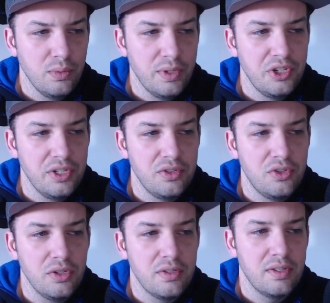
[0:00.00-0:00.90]
which is
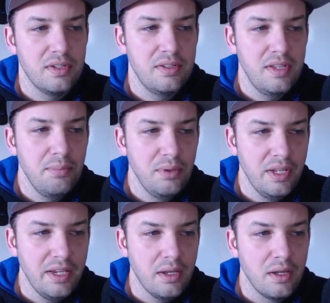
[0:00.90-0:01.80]
just
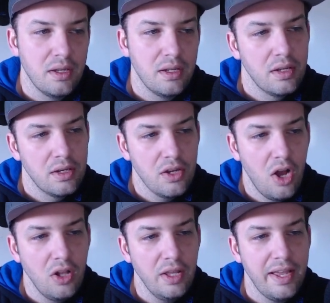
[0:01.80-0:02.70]
simply
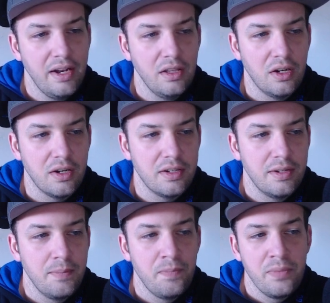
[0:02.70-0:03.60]
calling an alert